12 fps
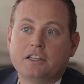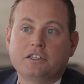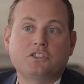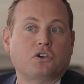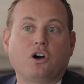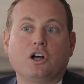
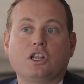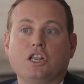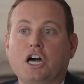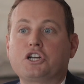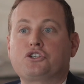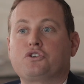These are all
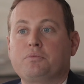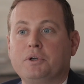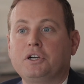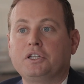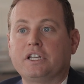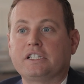luxury
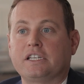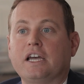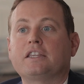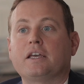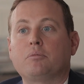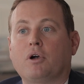buildings,
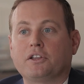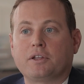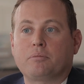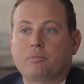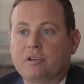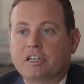yet they brought
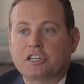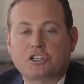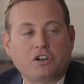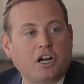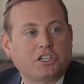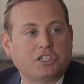them
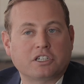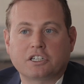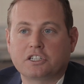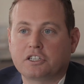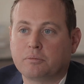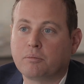pre-construction
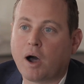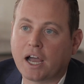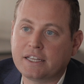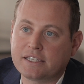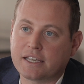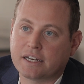because the
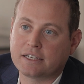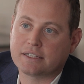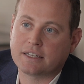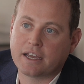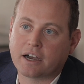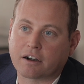mindset
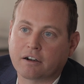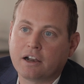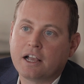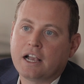is there.